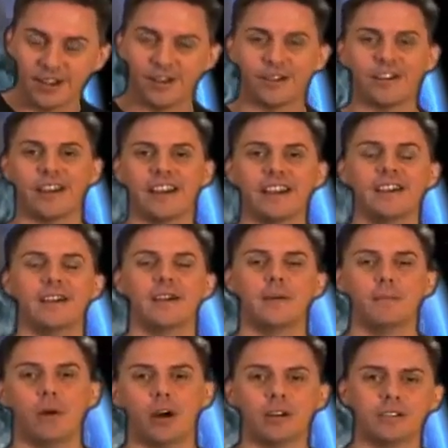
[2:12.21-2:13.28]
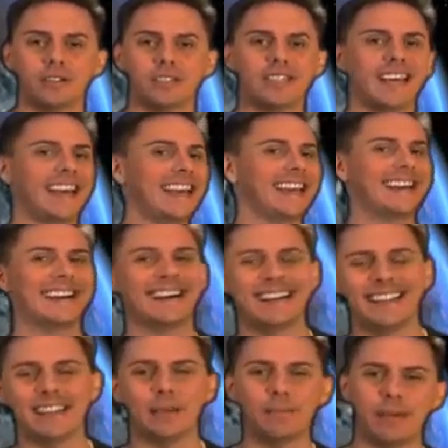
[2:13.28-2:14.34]
Okay? Mars is saying
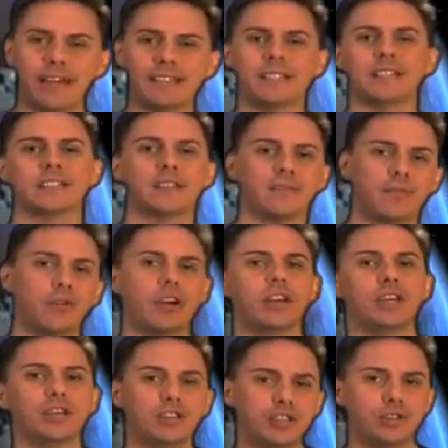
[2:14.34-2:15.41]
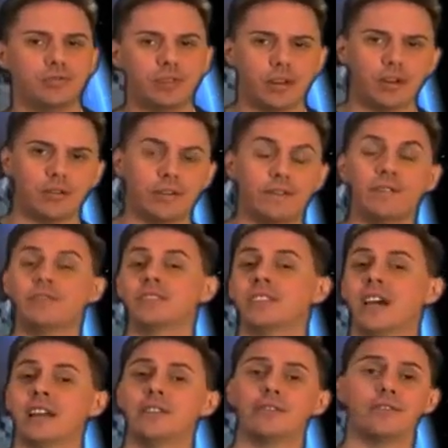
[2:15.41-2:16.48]
cut the basics of what you do know. If you
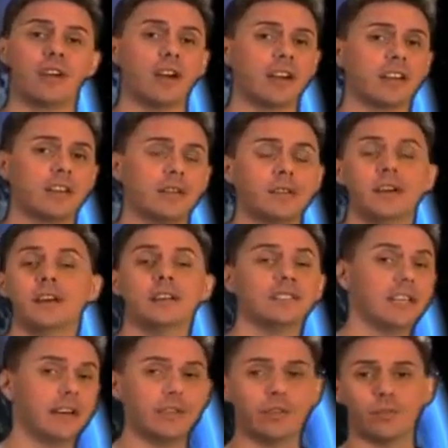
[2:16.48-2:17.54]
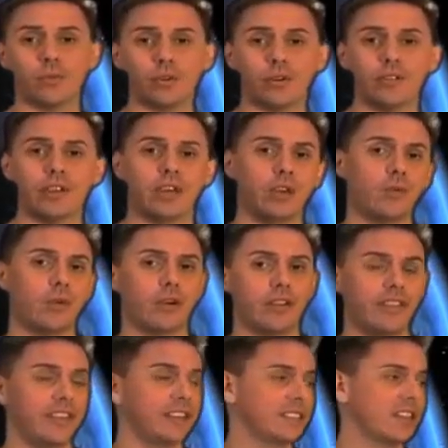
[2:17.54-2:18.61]
decided you're not going to tell the world that you
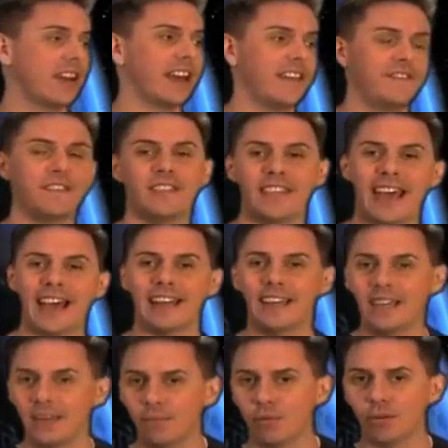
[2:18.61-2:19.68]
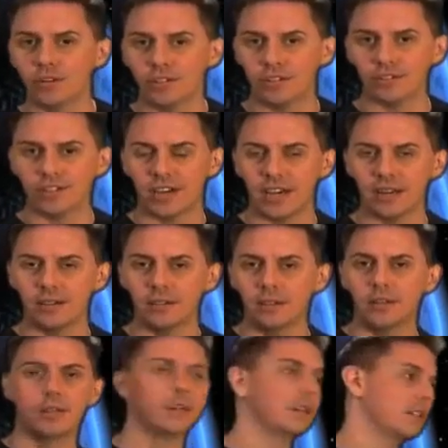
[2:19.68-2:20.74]
are this hyphen that anymore as your
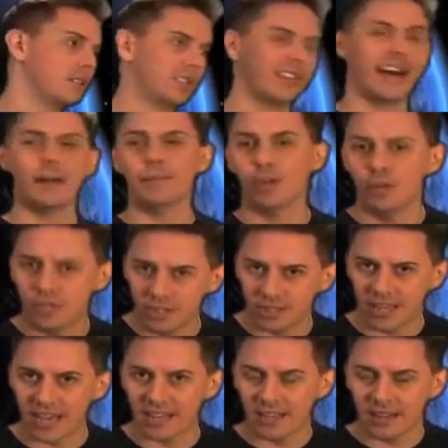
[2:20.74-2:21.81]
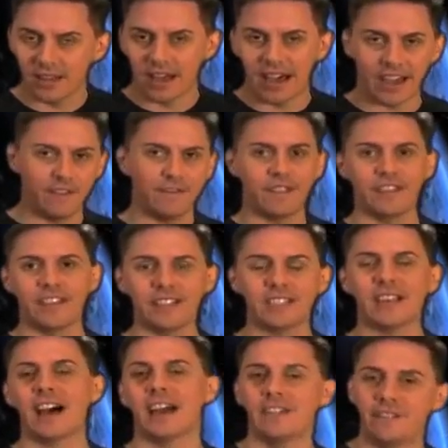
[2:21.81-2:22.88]
title, stop using that hyphen
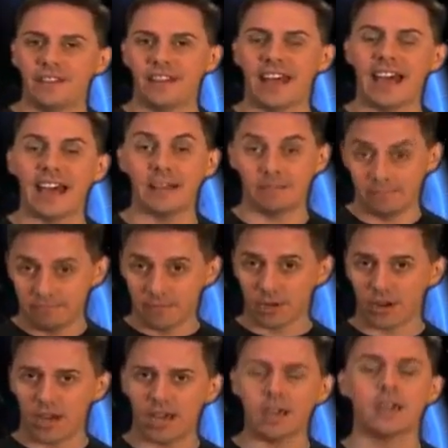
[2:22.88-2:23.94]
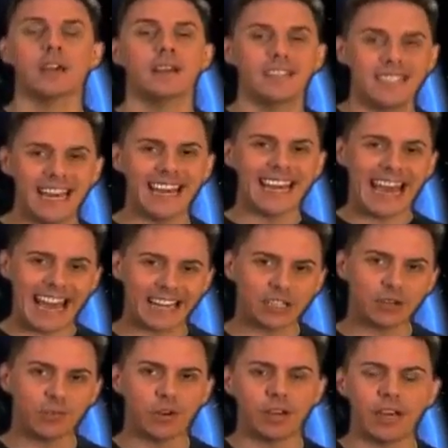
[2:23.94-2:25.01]
this, hyphen that. Okay? Take
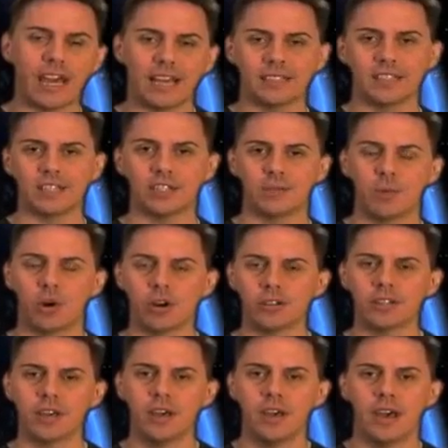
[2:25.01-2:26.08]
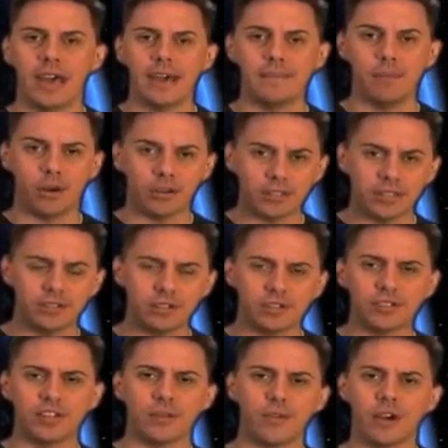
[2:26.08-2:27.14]
action where you can, says Mars. And Mars
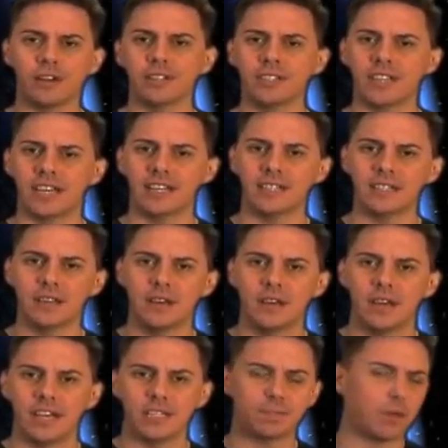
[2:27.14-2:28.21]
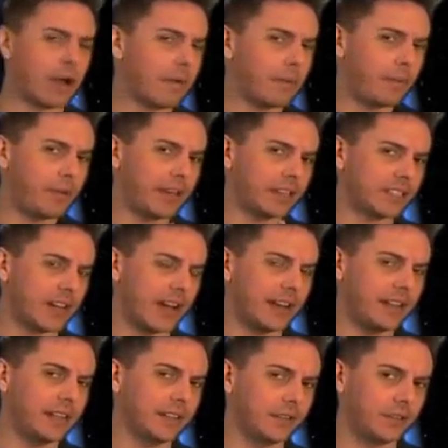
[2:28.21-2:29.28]
conjuncting Uranus says, it's probably a
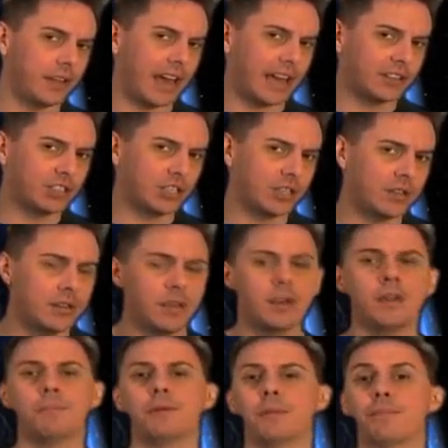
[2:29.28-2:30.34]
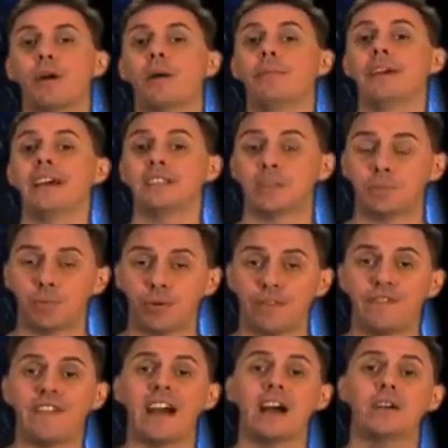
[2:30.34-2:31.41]
tiny little action, but it probably has a
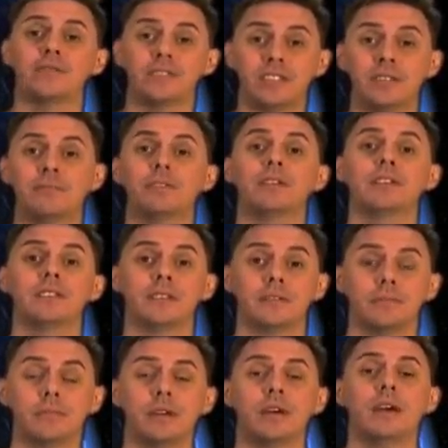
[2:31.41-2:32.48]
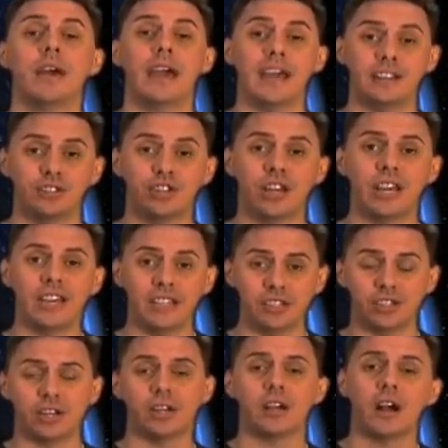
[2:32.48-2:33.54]
profound symbolism and
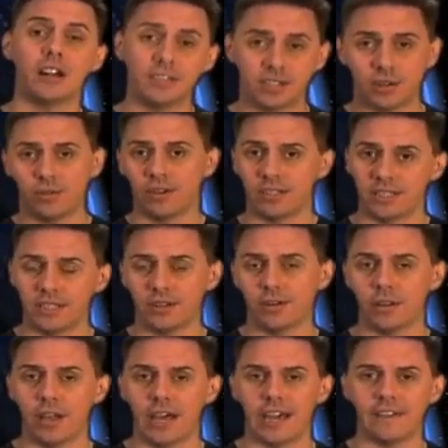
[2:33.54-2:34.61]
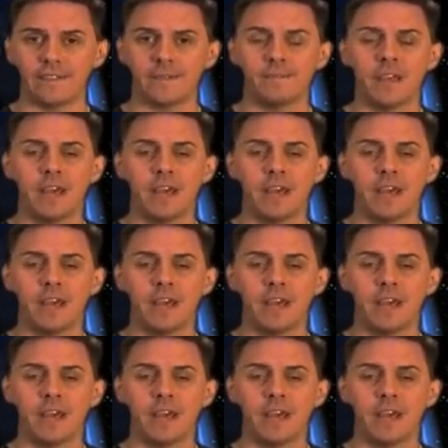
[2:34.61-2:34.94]
change consequence in your life.